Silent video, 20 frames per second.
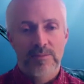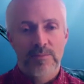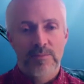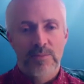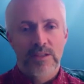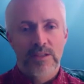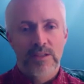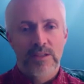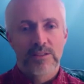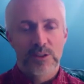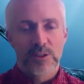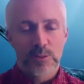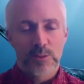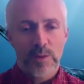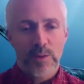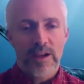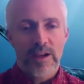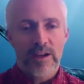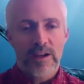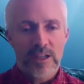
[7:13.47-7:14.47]

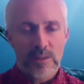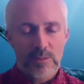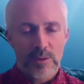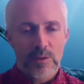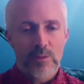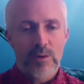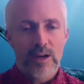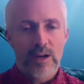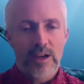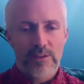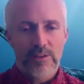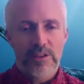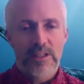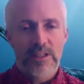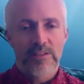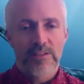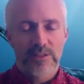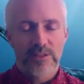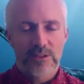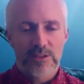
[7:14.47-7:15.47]
despair, but rather
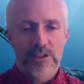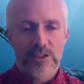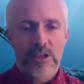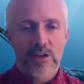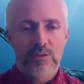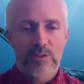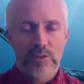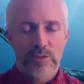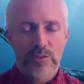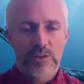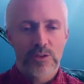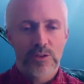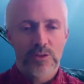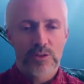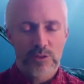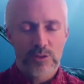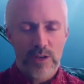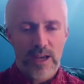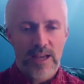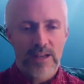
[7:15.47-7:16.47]
give yourself a few
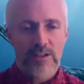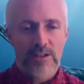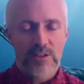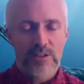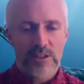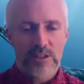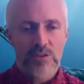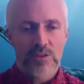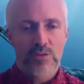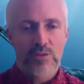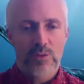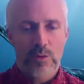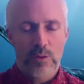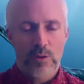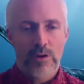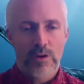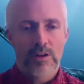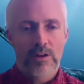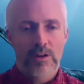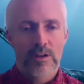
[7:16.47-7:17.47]
strategies
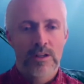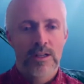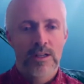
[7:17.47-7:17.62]
for